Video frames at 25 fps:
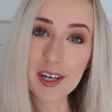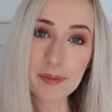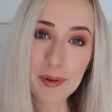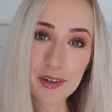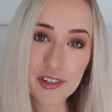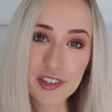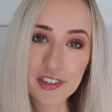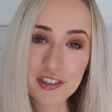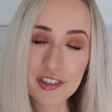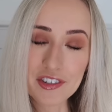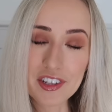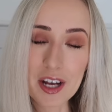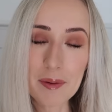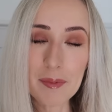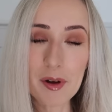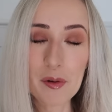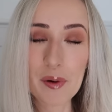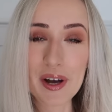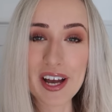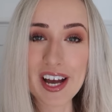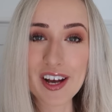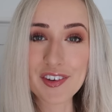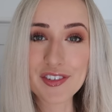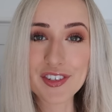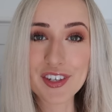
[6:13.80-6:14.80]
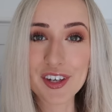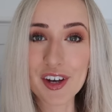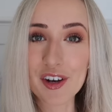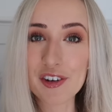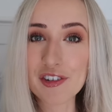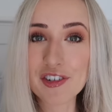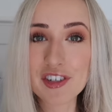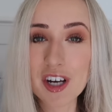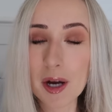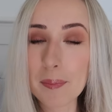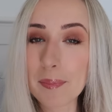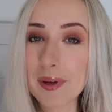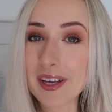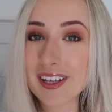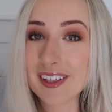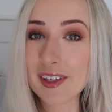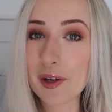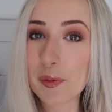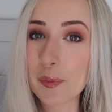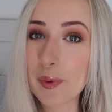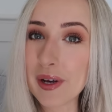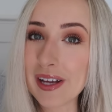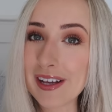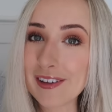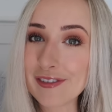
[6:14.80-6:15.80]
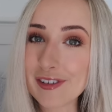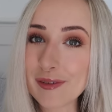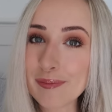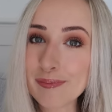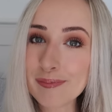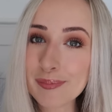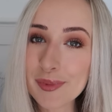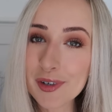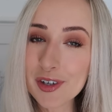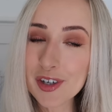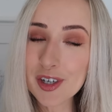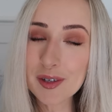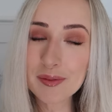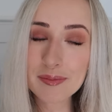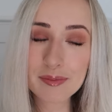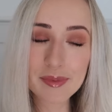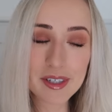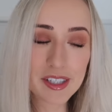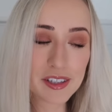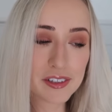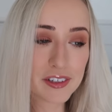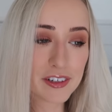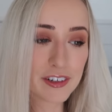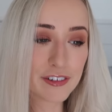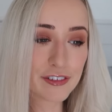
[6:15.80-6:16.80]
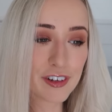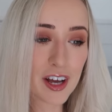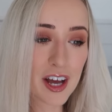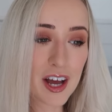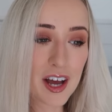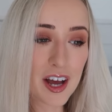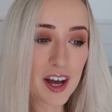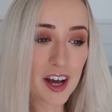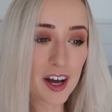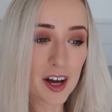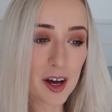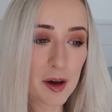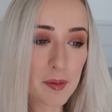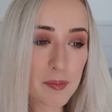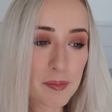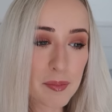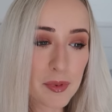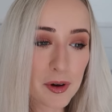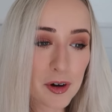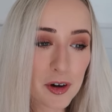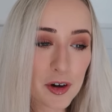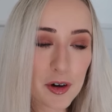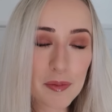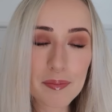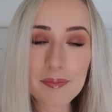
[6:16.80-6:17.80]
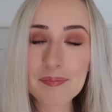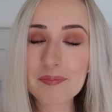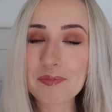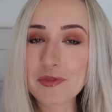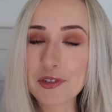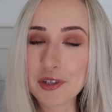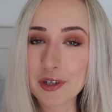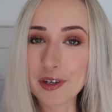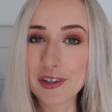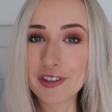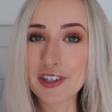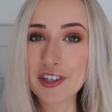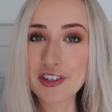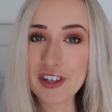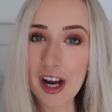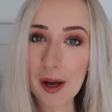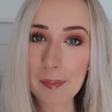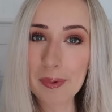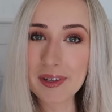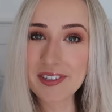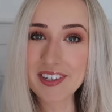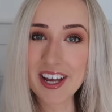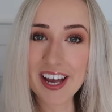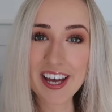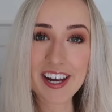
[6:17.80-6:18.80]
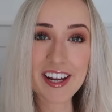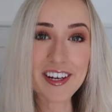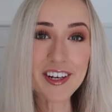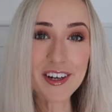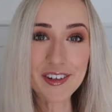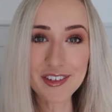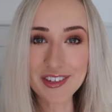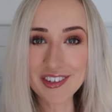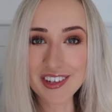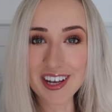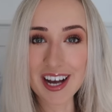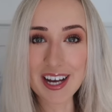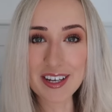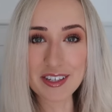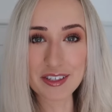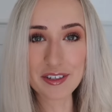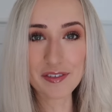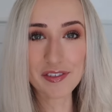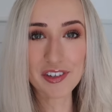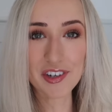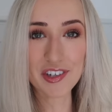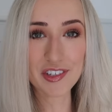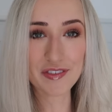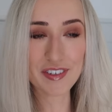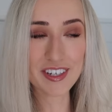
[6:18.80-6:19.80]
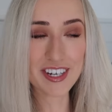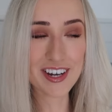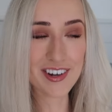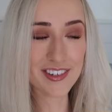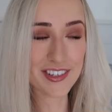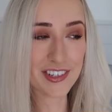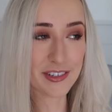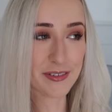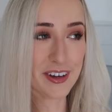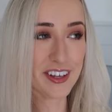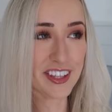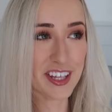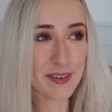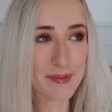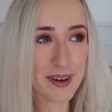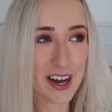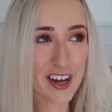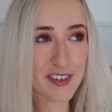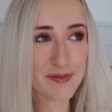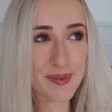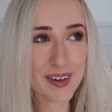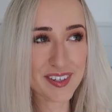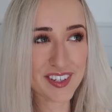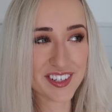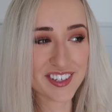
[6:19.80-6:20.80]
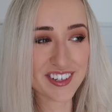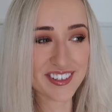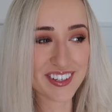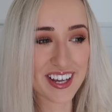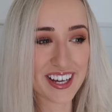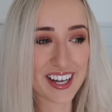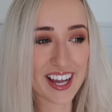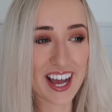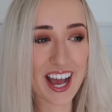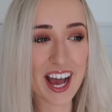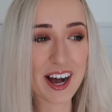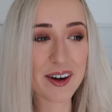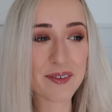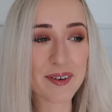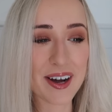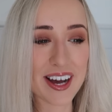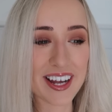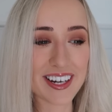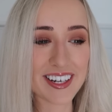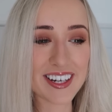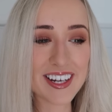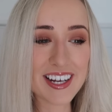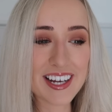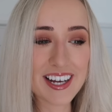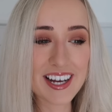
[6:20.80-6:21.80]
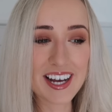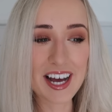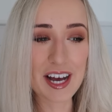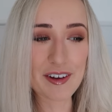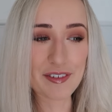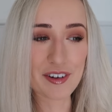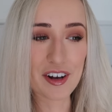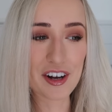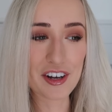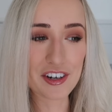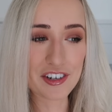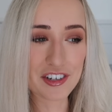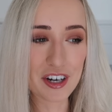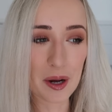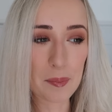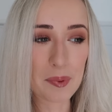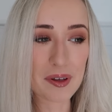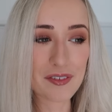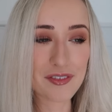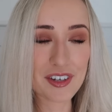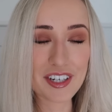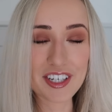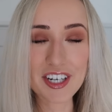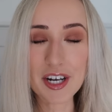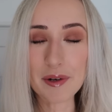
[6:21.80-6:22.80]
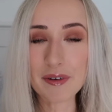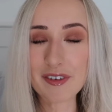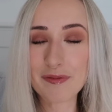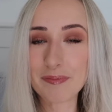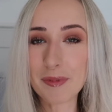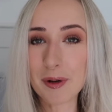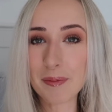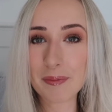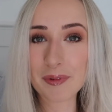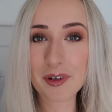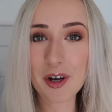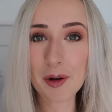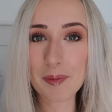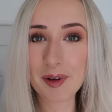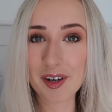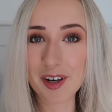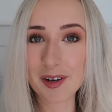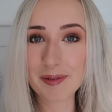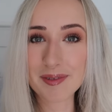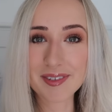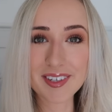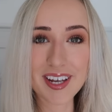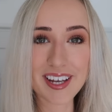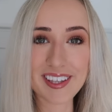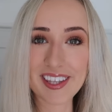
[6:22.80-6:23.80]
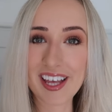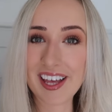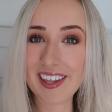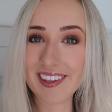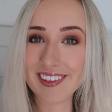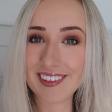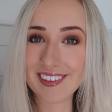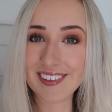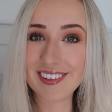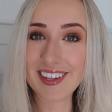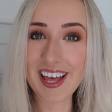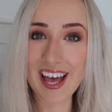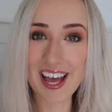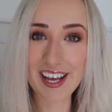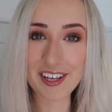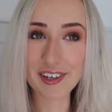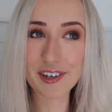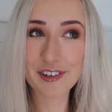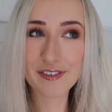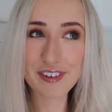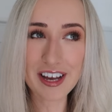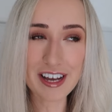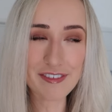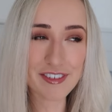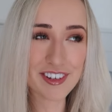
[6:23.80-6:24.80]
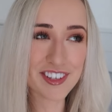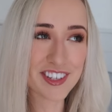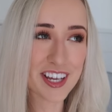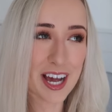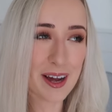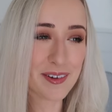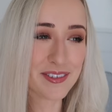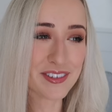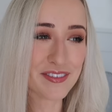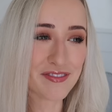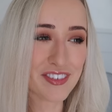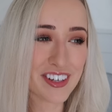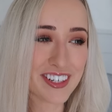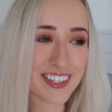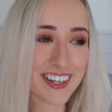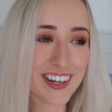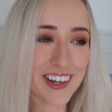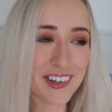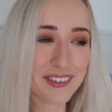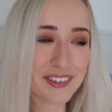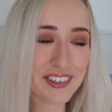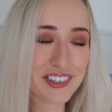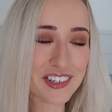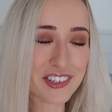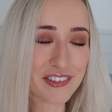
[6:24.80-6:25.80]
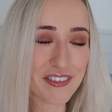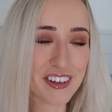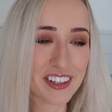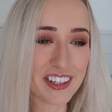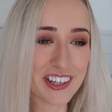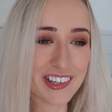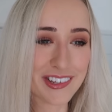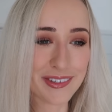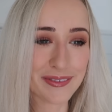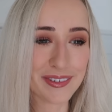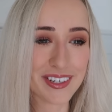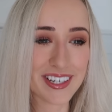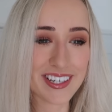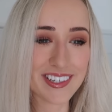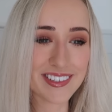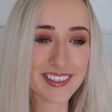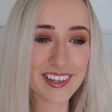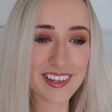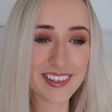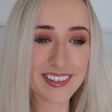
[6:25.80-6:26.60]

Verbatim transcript: I'm also just on my way out to go shopping with mum. We love a mum daughter shopping day and I know you guys love those videos as well. The amount of messages I get when I've got a shopping video with mum coming up saying that they're your favourite types of videos, which is really sweet.